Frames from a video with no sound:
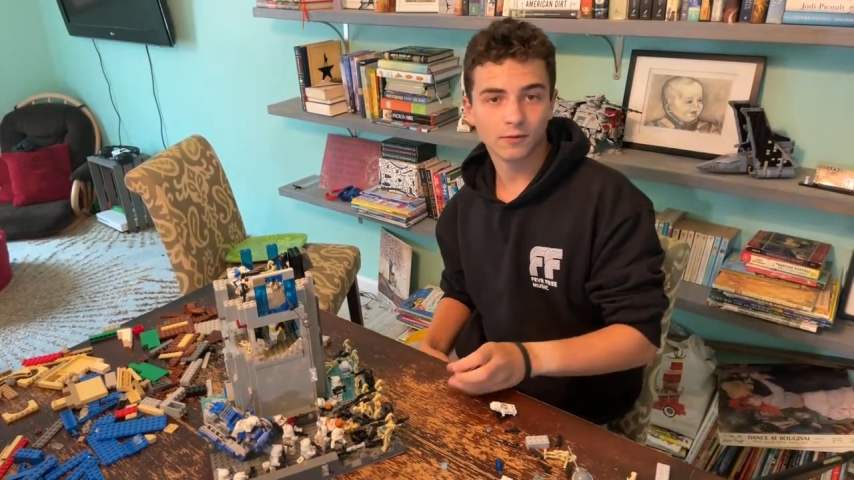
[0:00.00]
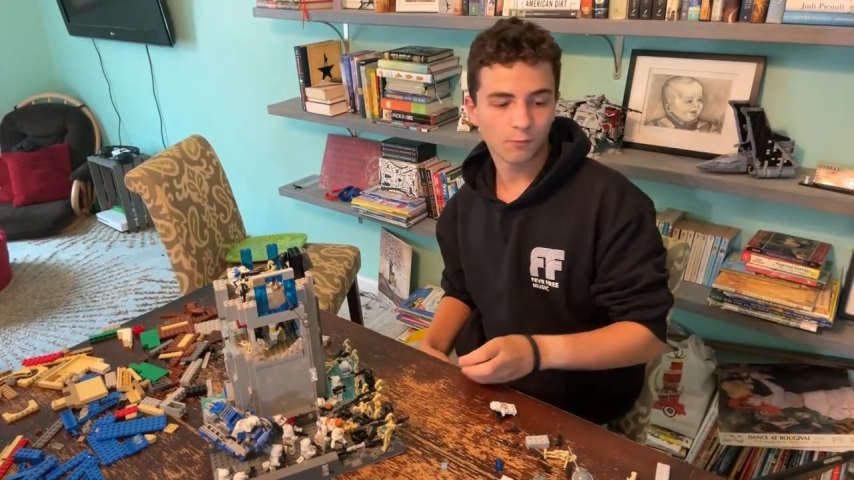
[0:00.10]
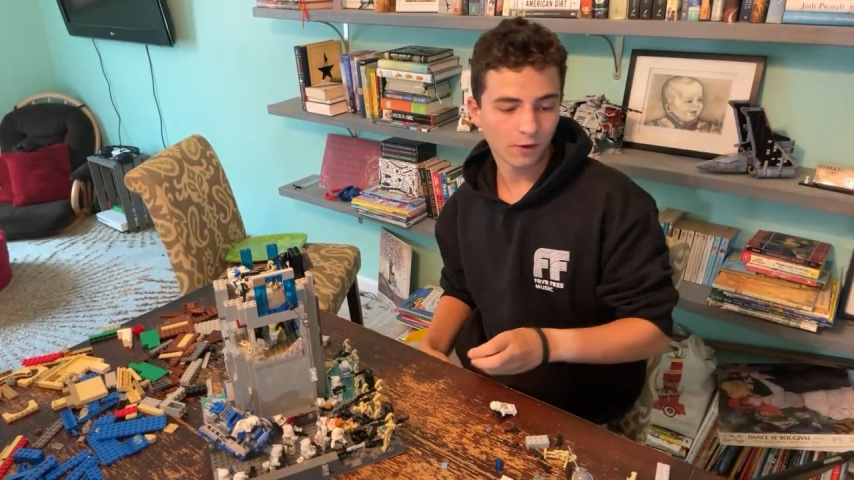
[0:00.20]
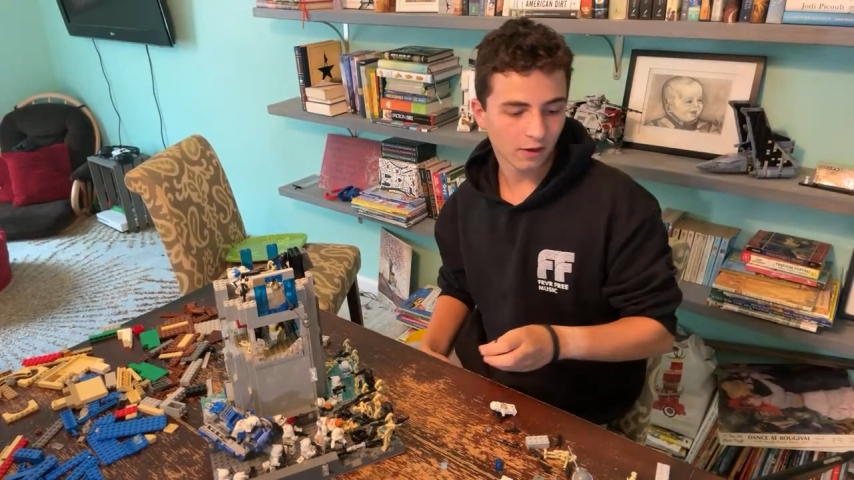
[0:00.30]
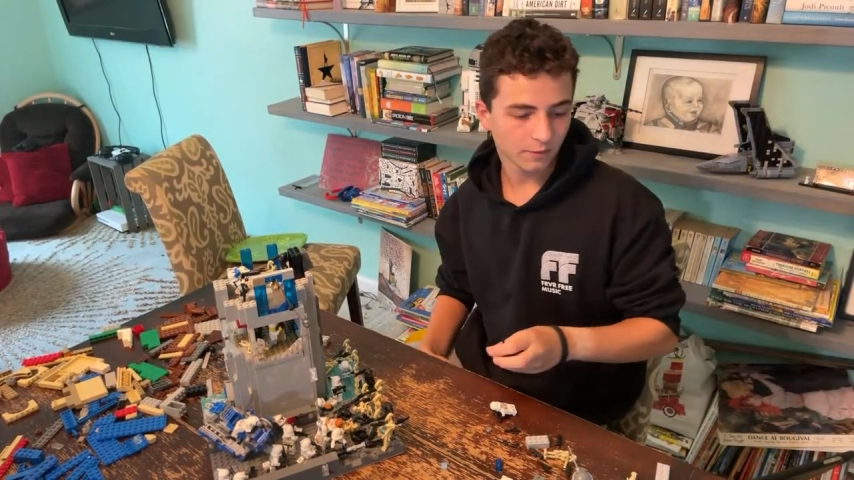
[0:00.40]

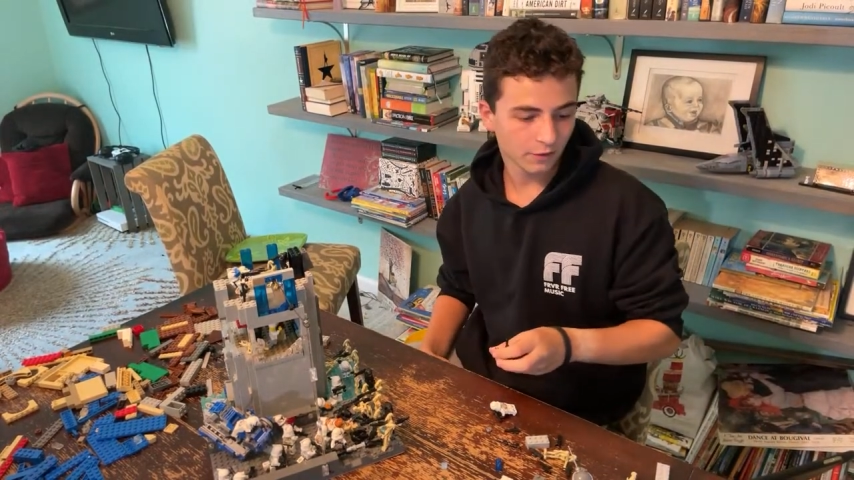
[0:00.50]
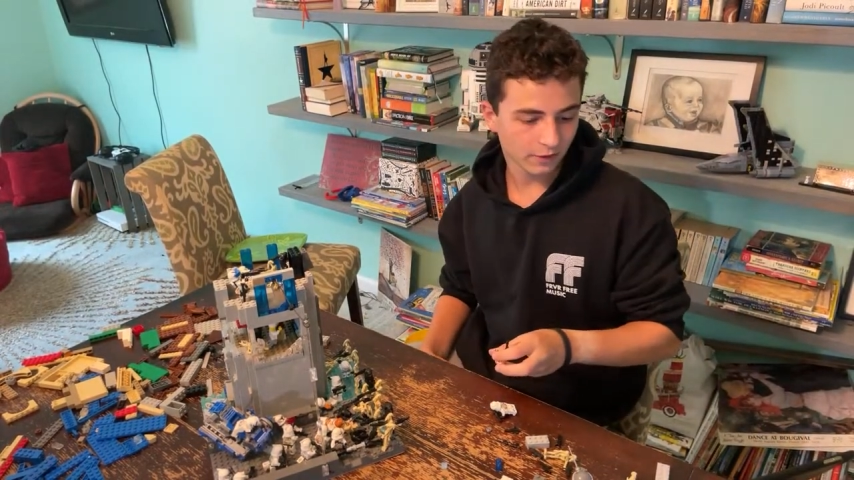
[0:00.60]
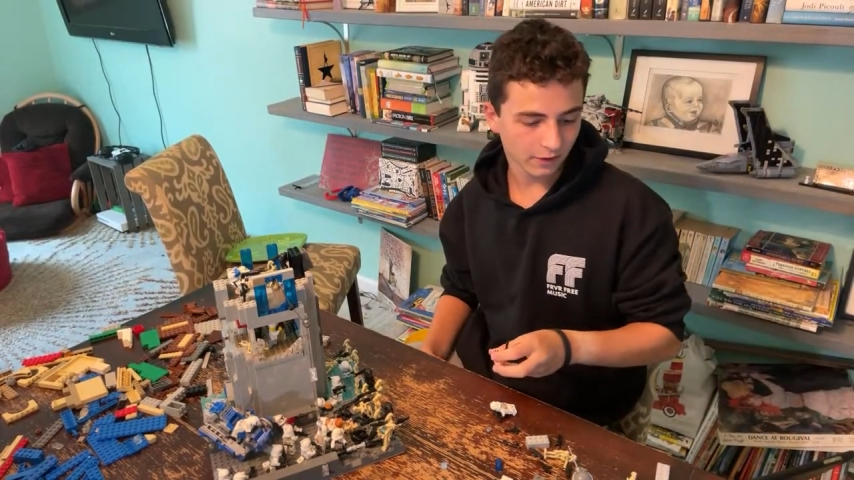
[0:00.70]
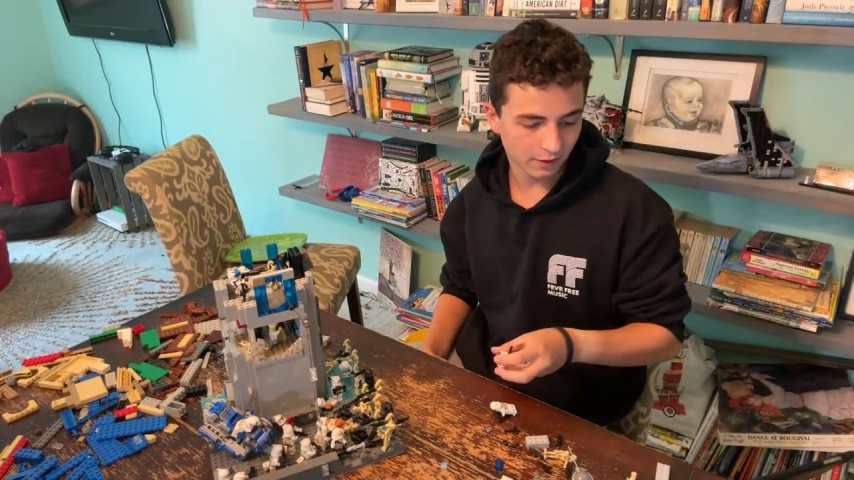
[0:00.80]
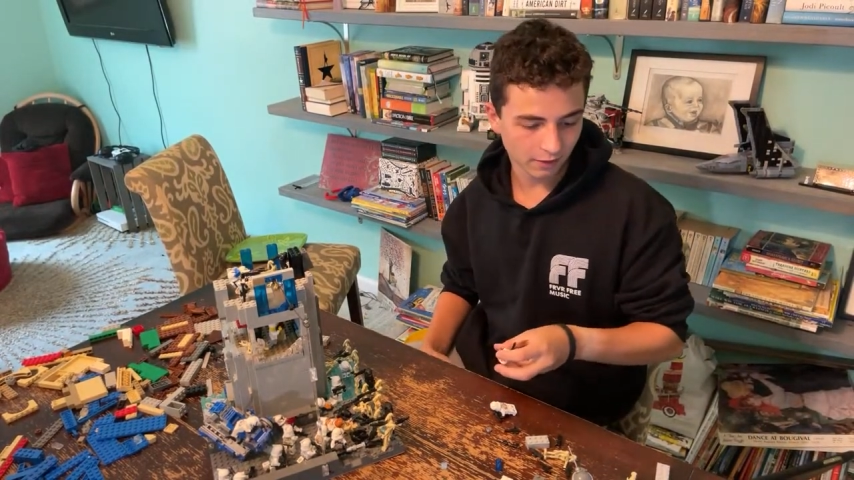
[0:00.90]
where I'm
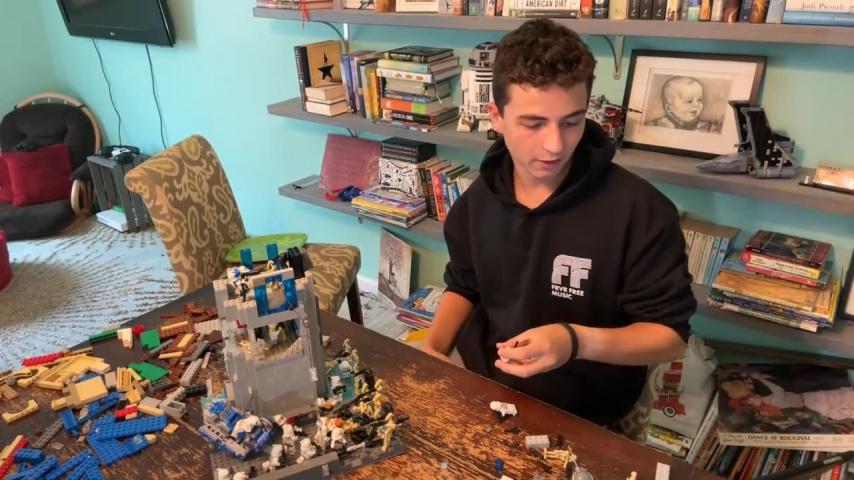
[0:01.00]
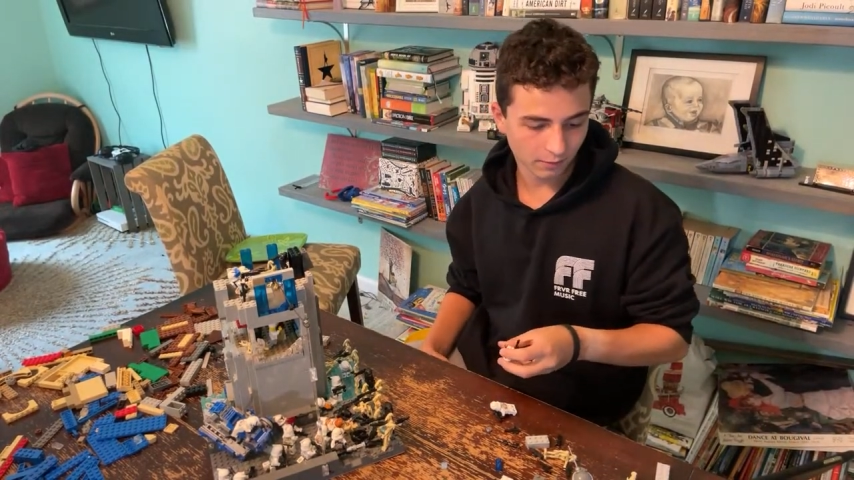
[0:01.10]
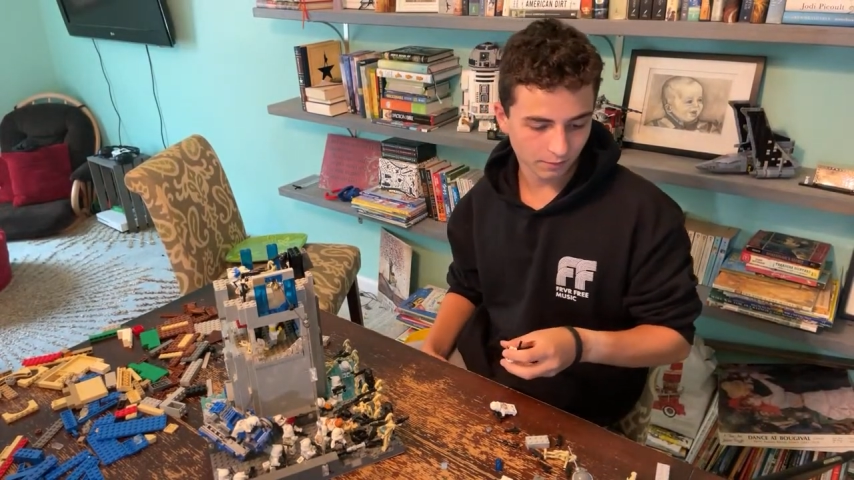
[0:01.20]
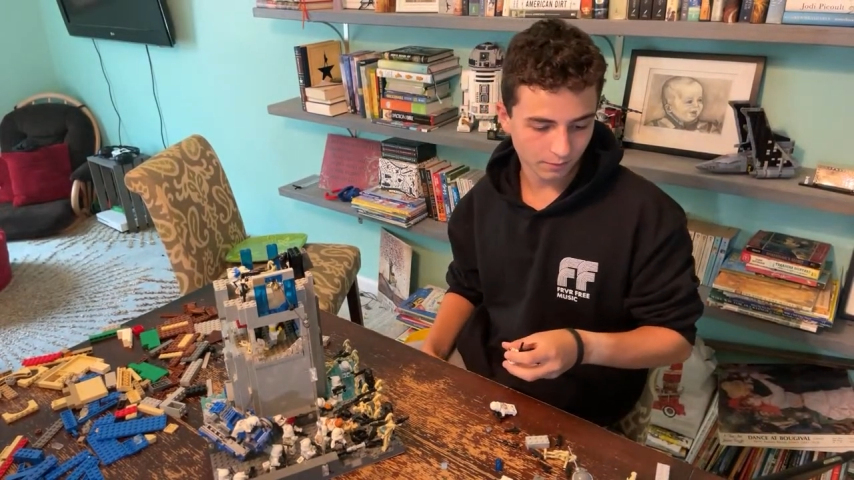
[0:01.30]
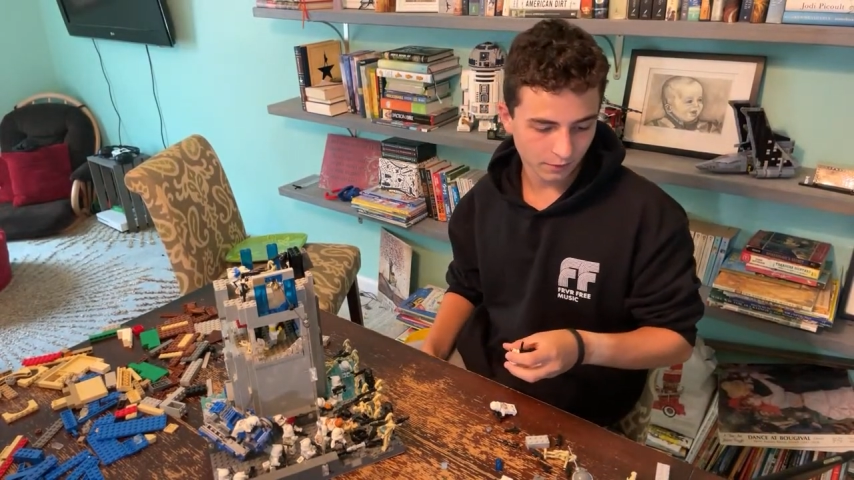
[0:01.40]
doing. Here, I'll